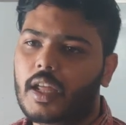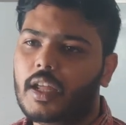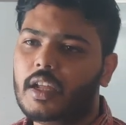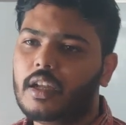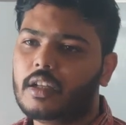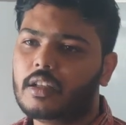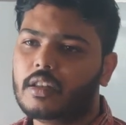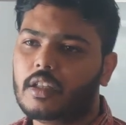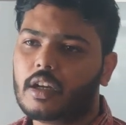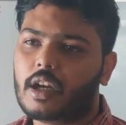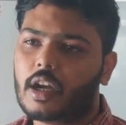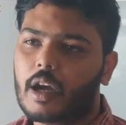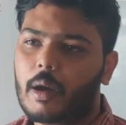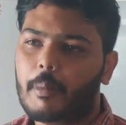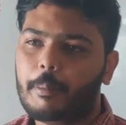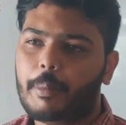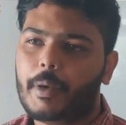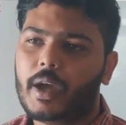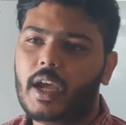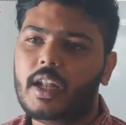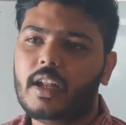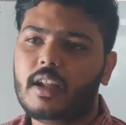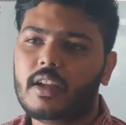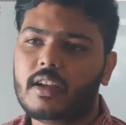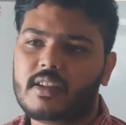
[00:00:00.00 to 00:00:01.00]
Like the
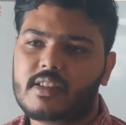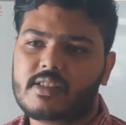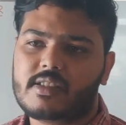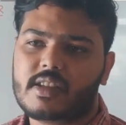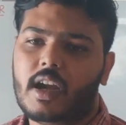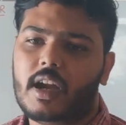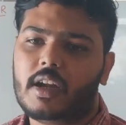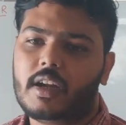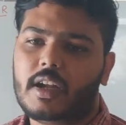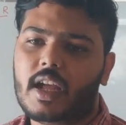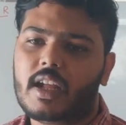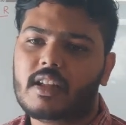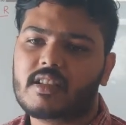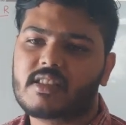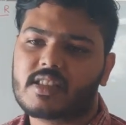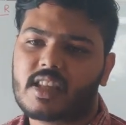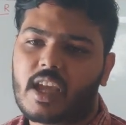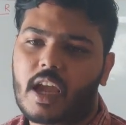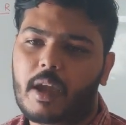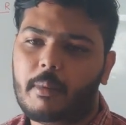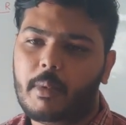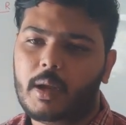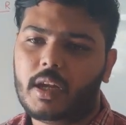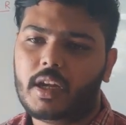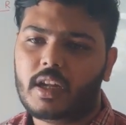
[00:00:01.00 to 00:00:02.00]
compiler is attacked
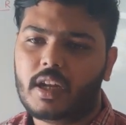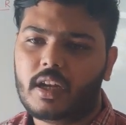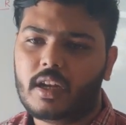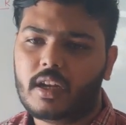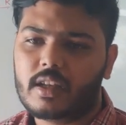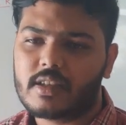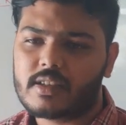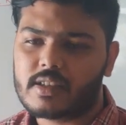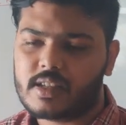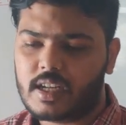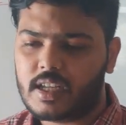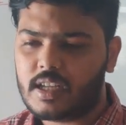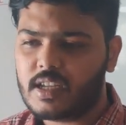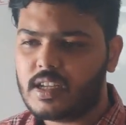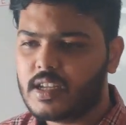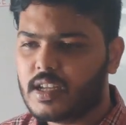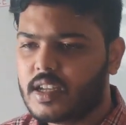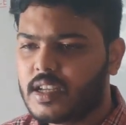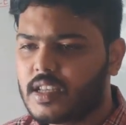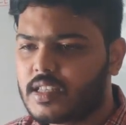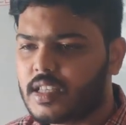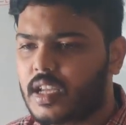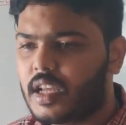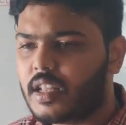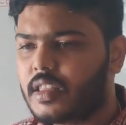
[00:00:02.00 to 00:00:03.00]
simultaneously,
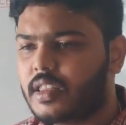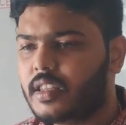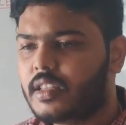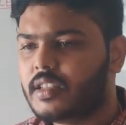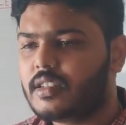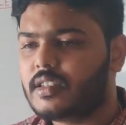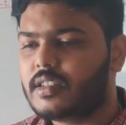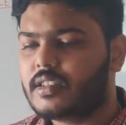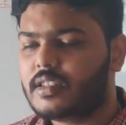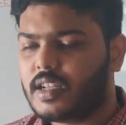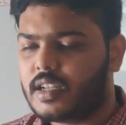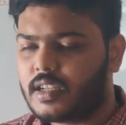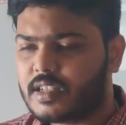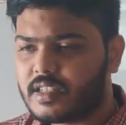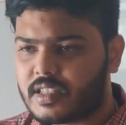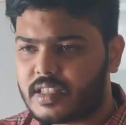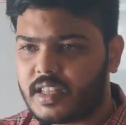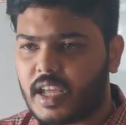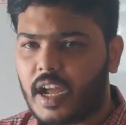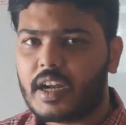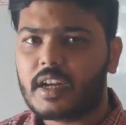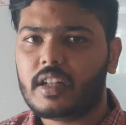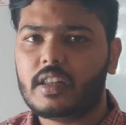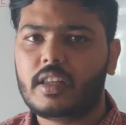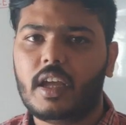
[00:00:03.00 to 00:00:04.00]
such
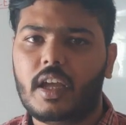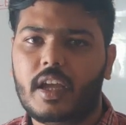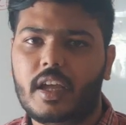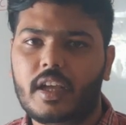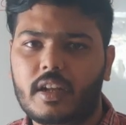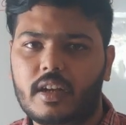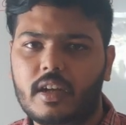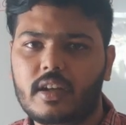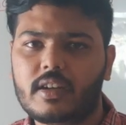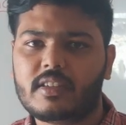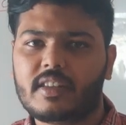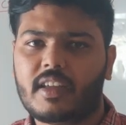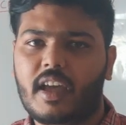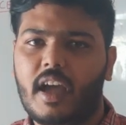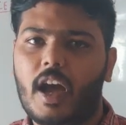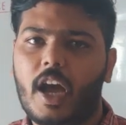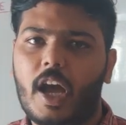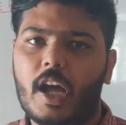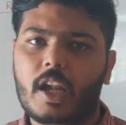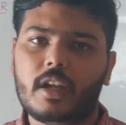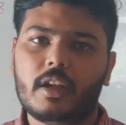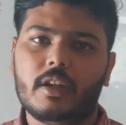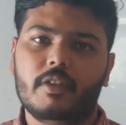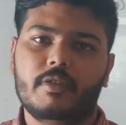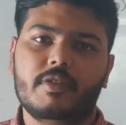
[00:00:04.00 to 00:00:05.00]
that the errors
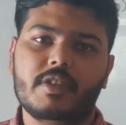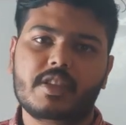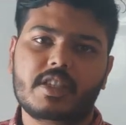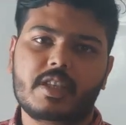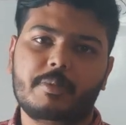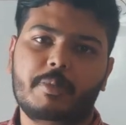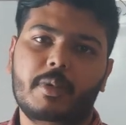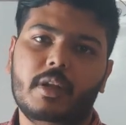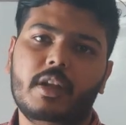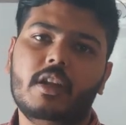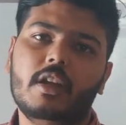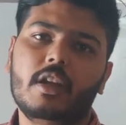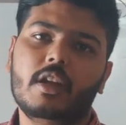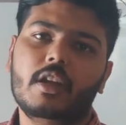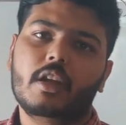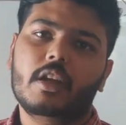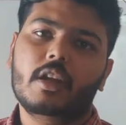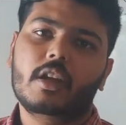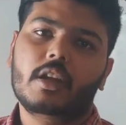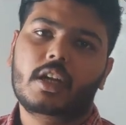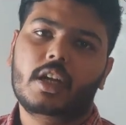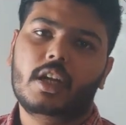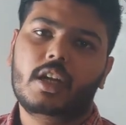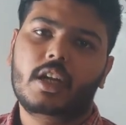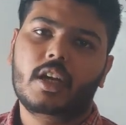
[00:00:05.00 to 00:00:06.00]
are visible
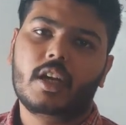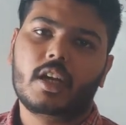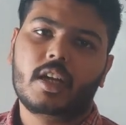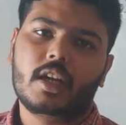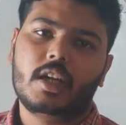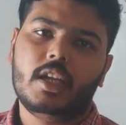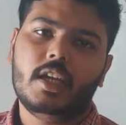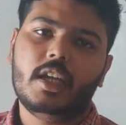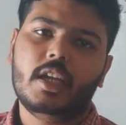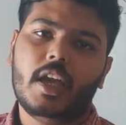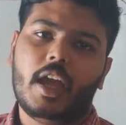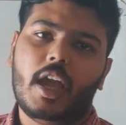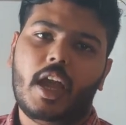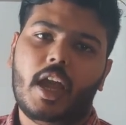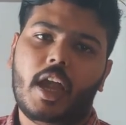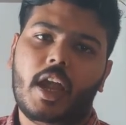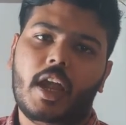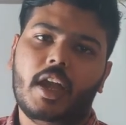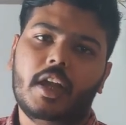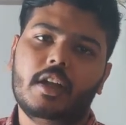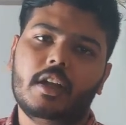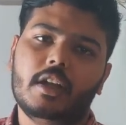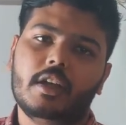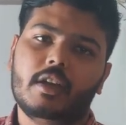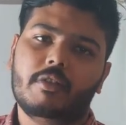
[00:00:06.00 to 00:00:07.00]
clearly
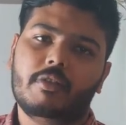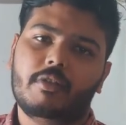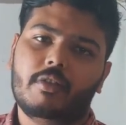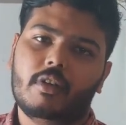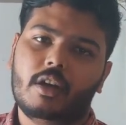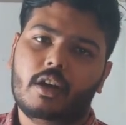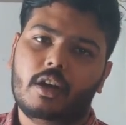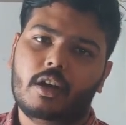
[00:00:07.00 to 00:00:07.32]
and